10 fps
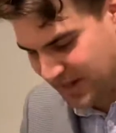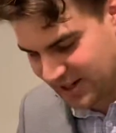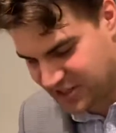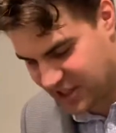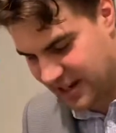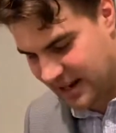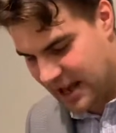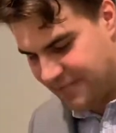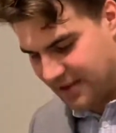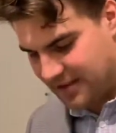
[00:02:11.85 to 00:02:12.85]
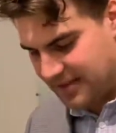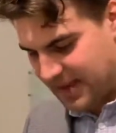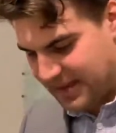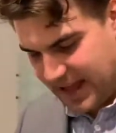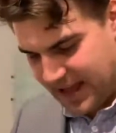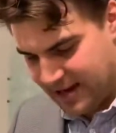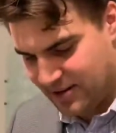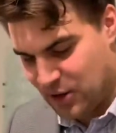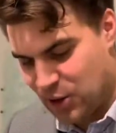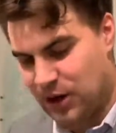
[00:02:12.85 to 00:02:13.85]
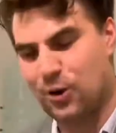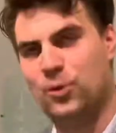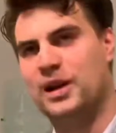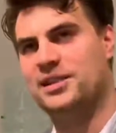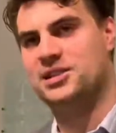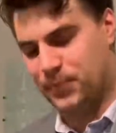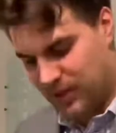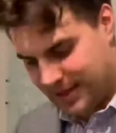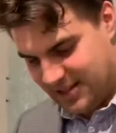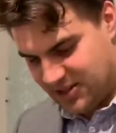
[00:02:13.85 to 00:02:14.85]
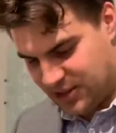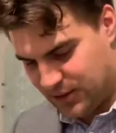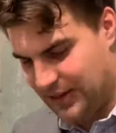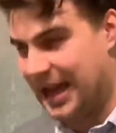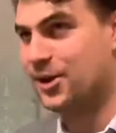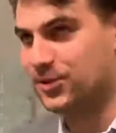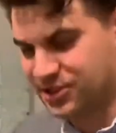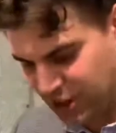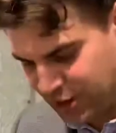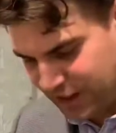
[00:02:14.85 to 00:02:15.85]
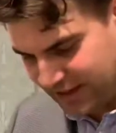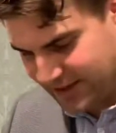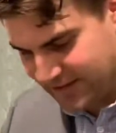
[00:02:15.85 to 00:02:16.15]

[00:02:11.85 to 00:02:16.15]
energy, and effort that they can or are willing to put into language learning.